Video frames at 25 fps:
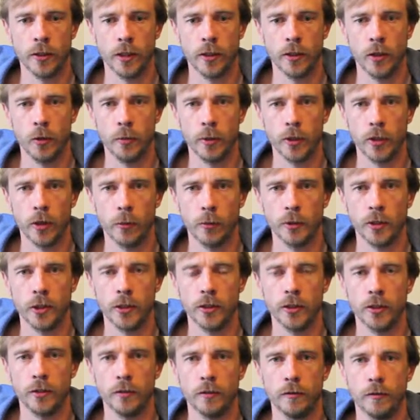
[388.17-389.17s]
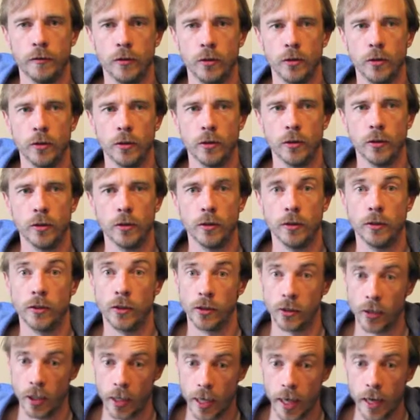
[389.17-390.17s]
an open competition
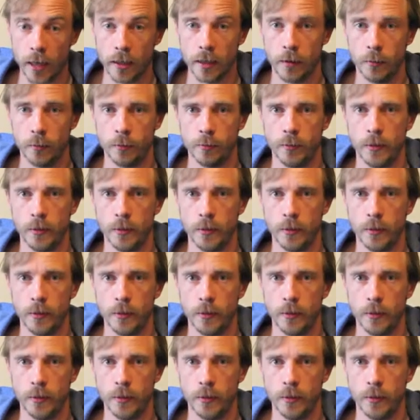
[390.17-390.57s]
to select